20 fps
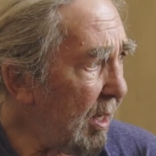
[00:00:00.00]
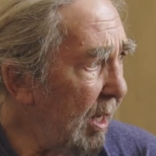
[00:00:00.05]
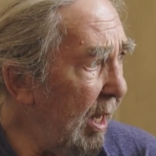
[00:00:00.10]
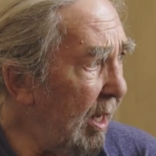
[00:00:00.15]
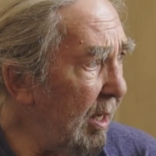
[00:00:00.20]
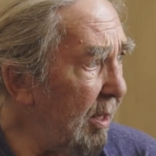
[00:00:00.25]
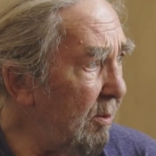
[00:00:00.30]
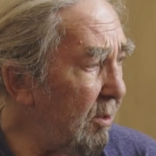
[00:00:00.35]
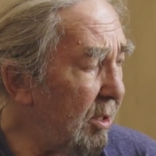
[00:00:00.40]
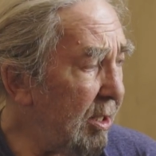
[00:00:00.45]

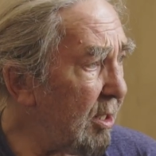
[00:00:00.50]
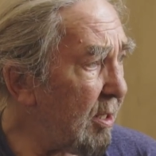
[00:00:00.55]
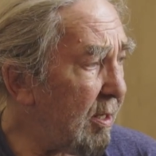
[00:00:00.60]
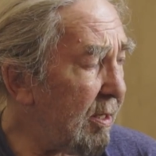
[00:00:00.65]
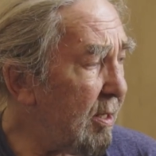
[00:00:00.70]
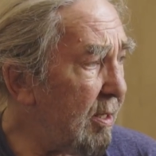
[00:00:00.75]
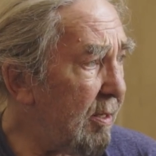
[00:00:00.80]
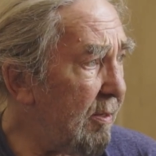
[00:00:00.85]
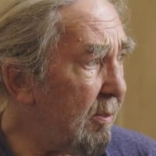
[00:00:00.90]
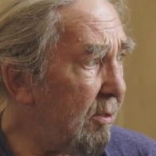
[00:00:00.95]
And it was
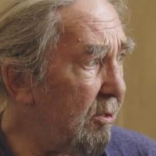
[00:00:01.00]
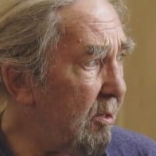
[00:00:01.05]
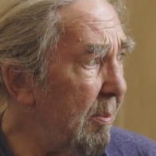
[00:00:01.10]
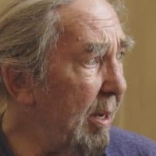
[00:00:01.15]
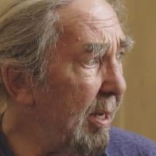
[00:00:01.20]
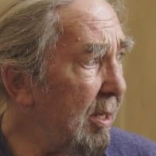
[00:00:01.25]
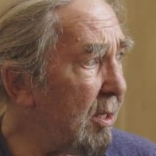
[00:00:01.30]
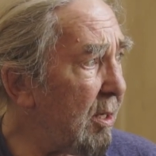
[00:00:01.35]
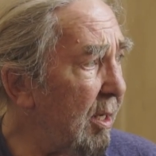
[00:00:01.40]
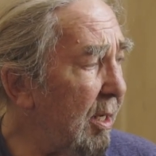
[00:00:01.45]
just
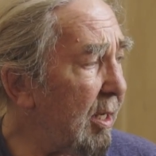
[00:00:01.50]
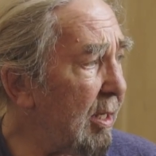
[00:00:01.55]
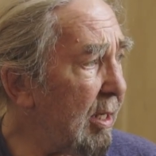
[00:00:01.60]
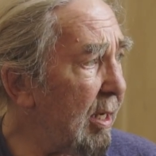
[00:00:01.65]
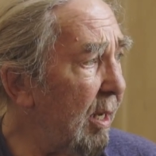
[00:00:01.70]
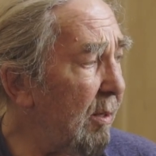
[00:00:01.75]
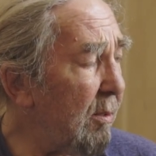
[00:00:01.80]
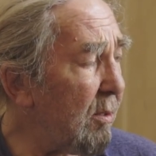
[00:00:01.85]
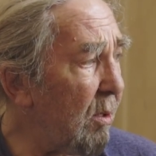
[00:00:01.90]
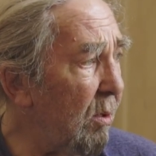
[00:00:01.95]
tremendously
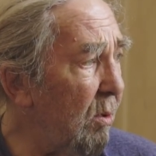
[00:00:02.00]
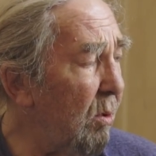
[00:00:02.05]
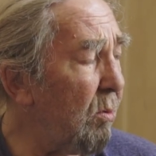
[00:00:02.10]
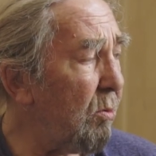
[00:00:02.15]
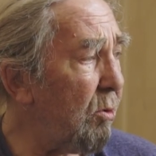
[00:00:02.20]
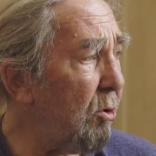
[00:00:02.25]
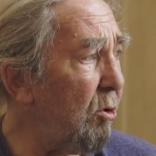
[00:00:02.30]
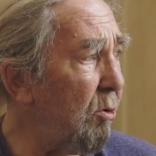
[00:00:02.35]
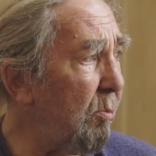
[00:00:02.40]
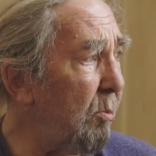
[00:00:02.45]
exciting. It was a whole
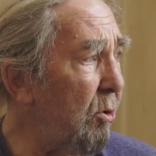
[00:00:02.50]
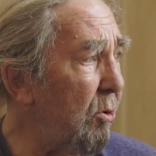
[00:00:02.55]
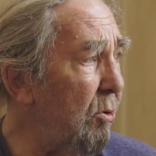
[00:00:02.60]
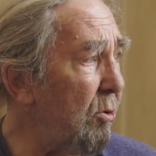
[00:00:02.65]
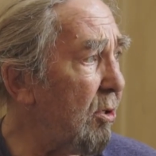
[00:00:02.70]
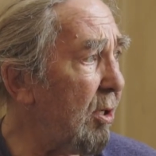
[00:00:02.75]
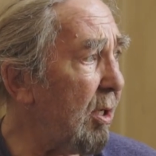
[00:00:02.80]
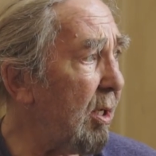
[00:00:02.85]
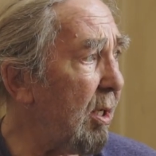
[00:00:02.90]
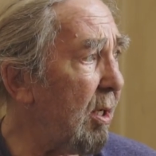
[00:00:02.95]
new
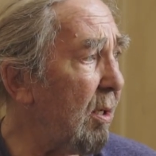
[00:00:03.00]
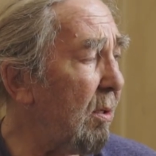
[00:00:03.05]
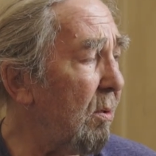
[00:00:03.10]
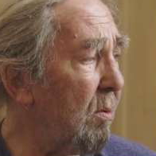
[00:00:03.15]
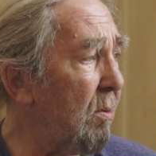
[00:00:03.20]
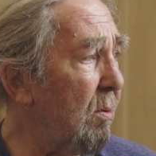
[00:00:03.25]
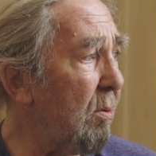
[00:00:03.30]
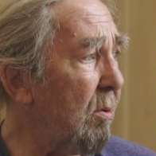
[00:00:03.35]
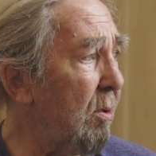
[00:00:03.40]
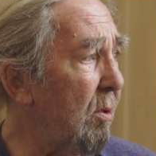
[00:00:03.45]
music, a
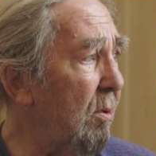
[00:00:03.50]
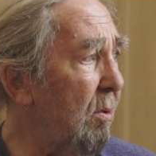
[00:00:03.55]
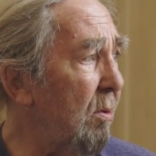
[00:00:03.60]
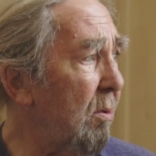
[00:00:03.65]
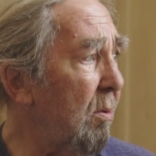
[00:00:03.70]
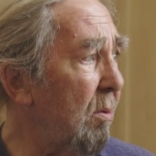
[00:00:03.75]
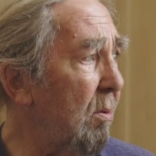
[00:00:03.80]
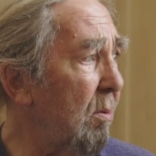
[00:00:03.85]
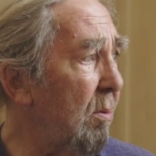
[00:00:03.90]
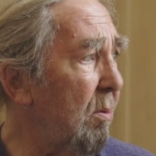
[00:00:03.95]
whole
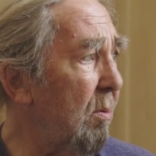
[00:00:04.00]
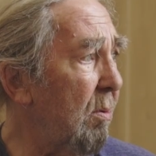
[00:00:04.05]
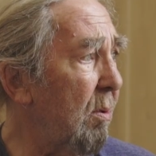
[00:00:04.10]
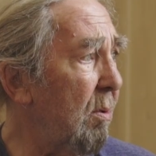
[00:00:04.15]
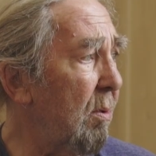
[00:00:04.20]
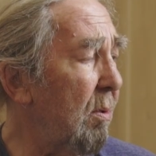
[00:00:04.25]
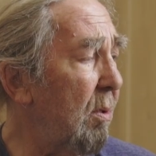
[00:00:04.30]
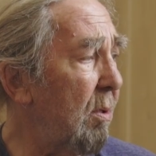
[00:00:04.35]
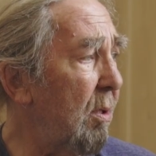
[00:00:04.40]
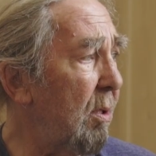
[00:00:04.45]

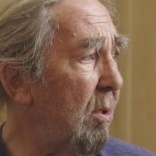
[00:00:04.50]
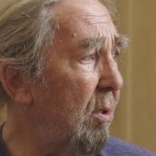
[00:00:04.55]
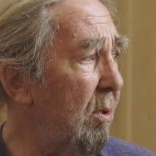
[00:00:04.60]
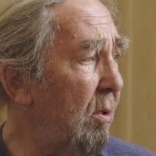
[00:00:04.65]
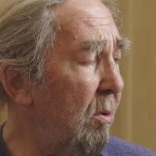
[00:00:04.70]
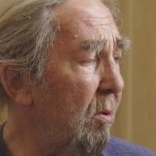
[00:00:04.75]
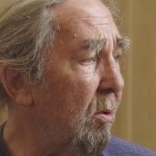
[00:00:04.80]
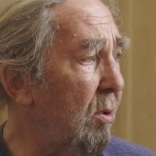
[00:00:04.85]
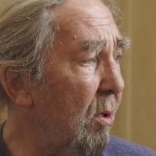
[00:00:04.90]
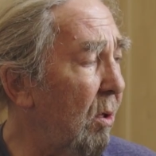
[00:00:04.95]

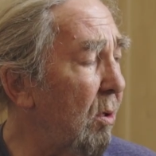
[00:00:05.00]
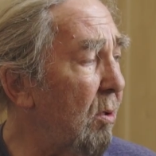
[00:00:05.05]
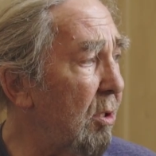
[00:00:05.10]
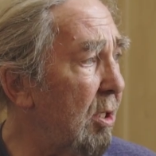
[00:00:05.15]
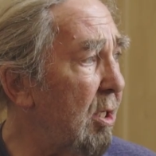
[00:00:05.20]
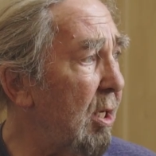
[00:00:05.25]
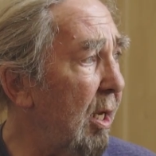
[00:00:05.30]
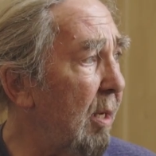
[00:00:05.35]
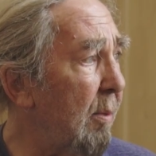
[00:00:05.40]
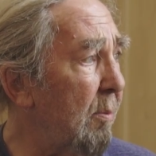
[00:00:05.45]
new
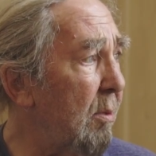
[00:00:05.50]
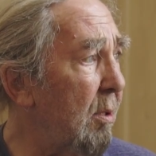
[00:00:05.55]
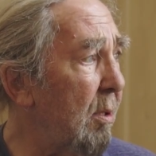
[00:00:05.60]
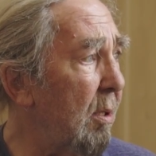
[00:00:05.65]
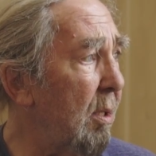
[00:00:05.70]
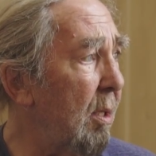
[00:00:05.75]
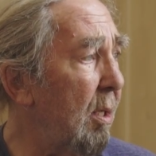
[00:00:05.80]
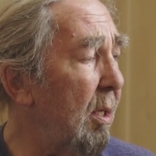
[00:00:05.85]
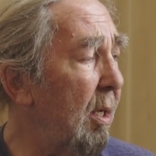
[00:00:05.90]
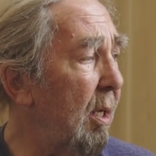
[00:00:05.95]
concept,
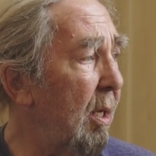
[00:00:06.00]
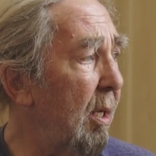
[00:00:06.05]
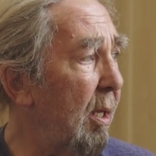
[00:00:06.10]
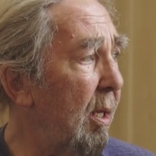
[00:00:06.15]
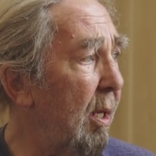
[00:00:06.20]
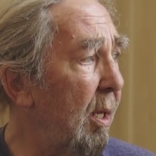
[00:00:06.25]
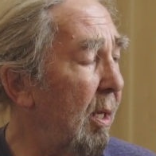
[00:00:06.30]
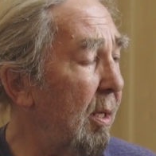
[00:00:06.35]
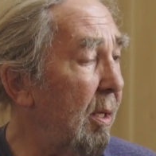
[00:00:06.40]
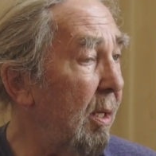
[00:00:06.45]

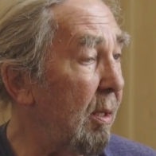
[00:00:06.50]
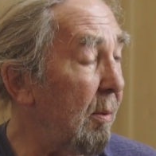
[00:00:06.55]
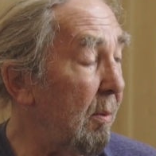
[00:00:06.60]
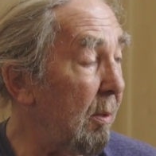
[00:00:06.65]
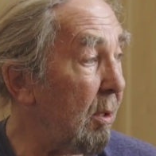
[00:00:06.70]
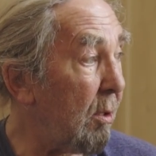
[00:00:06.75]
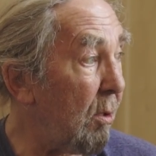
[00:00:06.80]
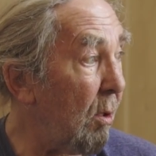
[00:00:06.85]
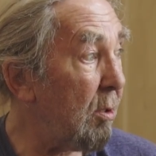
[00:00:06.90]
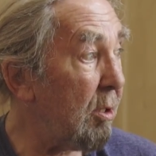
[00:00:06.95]
and
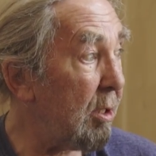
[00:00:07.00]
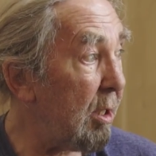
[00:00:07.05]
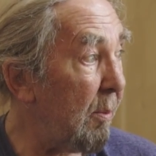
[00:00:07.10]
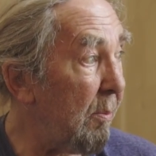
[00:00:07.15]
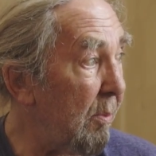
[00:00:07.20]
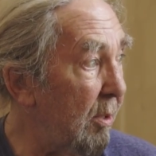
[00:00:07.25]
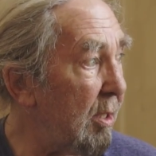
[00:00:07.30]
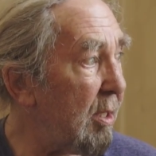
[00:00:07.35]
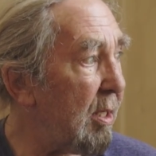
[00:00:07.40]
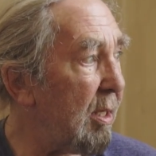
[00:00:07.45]
the
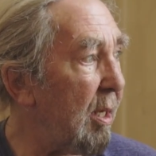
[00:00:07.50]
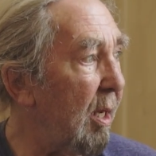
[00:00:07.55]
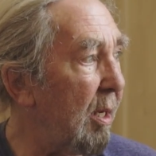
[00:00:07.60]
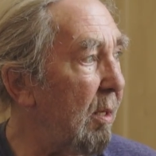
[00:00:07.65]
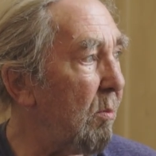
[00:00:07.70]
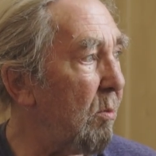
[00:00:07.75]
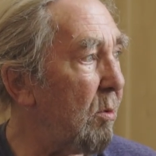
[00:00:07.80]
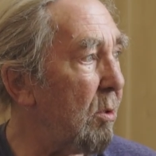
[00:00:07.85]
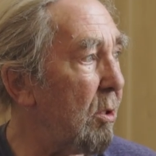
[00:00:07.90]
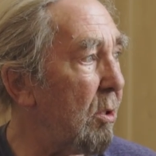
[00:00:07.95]
concept this
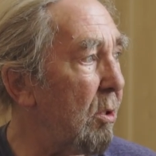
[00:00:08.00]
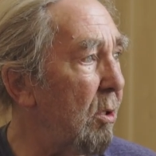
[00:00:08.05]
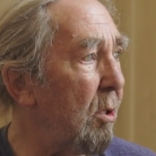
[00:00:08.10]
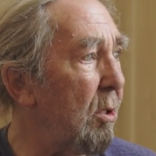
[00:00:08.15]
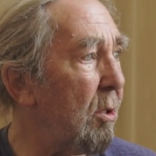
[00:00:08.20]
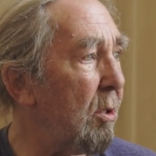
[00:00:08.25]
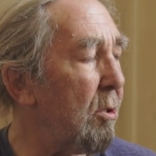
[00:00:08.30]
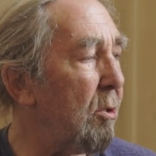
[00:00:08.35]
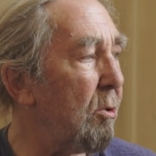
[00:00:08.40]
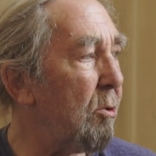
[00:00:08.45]
time was
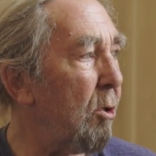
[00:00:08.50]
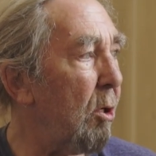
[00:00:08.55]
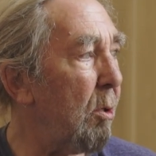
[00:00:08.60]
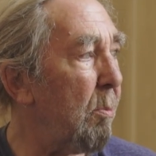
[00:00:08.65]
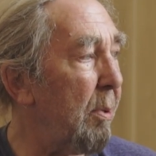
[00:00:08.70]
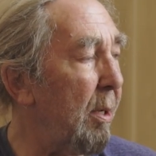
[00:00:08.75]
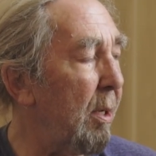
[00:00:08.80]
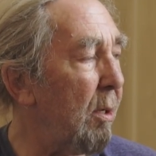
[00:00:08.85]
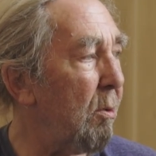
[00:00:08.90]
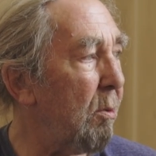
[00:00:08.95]
not to
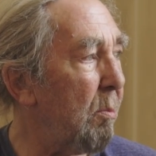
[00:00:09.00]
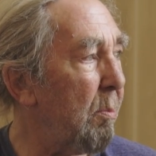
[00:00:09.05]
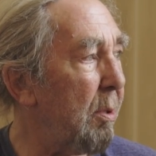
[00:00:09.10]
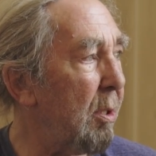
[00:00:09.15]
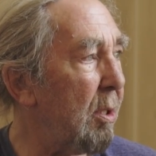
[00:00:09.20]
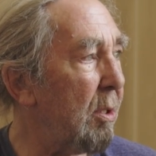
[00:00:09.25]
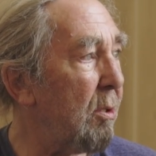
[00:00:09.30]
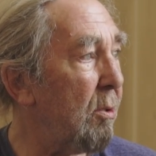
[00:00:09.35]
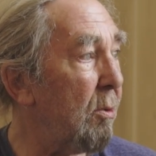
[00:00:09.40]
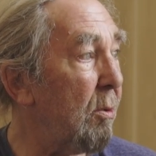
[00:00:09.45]
drop out,
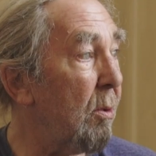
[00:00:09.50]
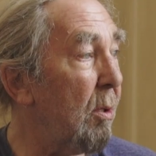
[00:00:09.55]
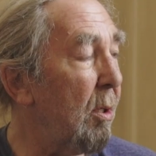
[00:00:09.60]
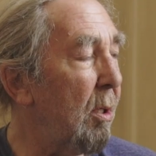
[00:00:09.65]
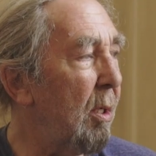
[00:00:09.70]
but to